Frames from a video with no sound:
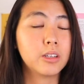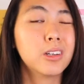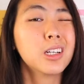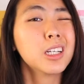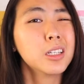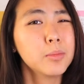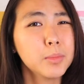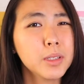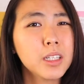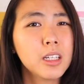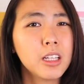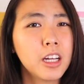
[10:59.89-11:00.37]
You're
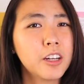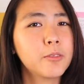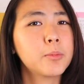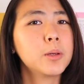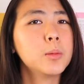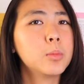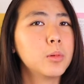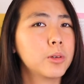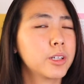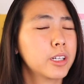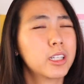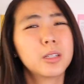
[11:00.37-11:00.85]
gonna meet a lot of
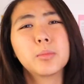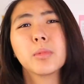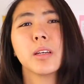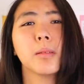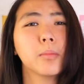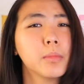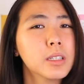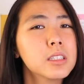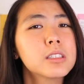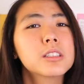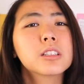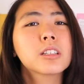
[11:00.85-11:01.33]
people. You're gonna
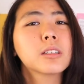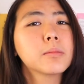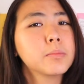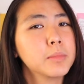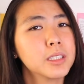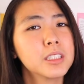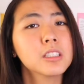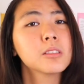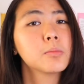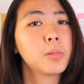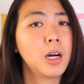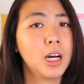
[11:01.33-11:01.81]
meet Mr. and
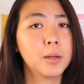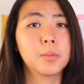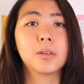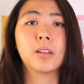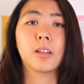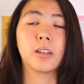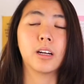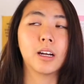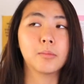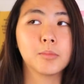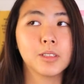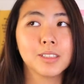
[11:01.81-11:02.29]
Mrs.
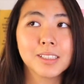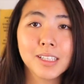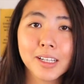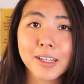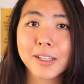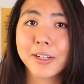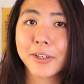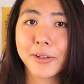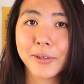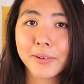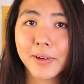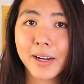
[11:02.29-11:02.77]
Popular. I'm just
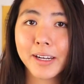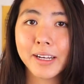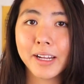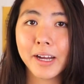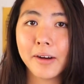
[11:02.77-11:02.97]
telling you right